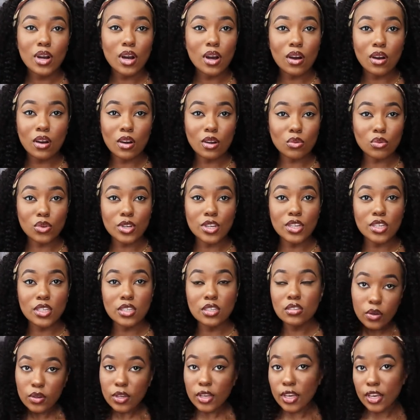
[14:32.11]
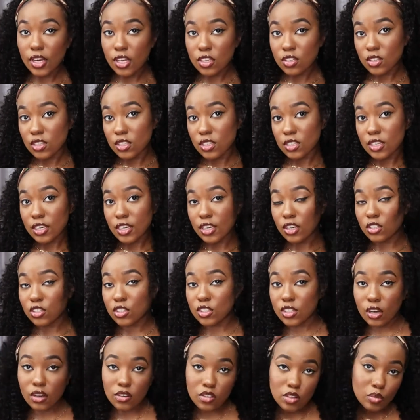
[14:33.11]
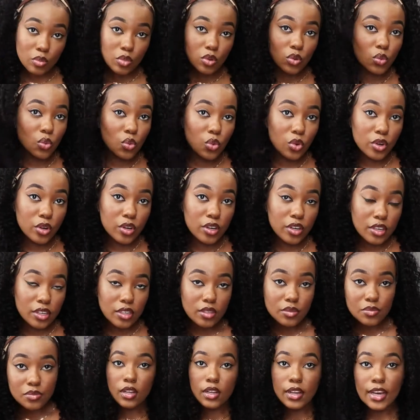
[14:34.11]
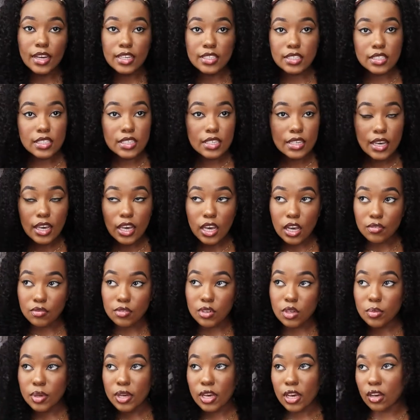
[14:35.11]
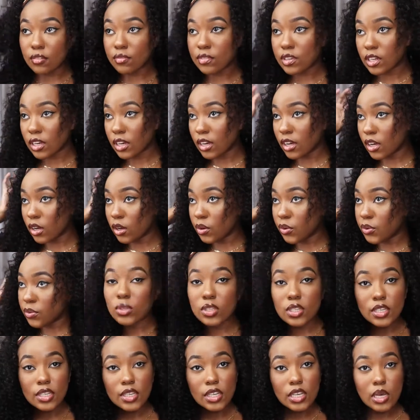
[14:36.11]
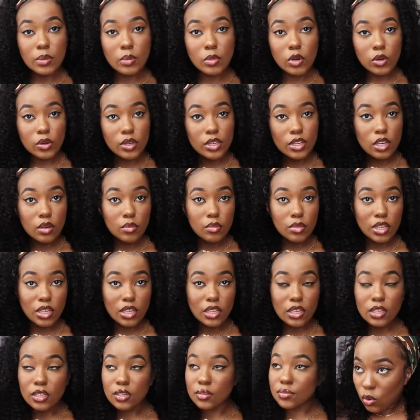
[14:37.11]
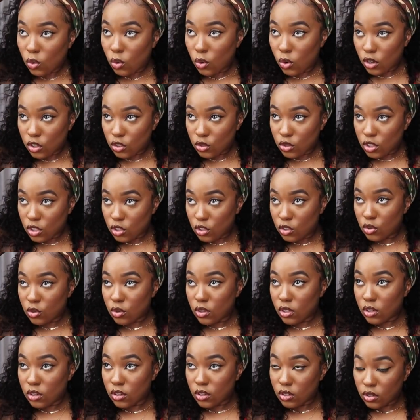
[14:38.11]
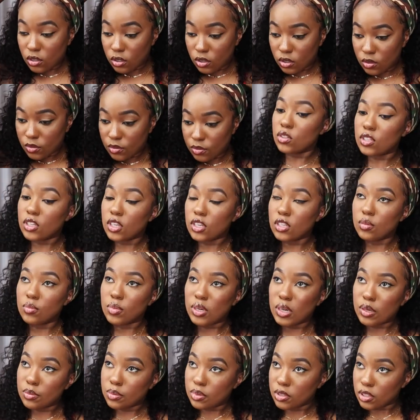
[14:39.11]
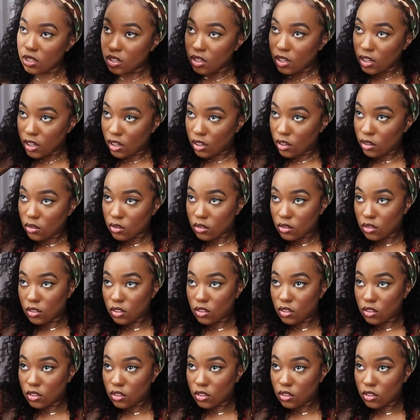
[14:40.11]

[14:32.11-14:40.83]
already okay so this is hairstyle number one classic half up half down with the camo headband or you can do a um you can take the bobby pin out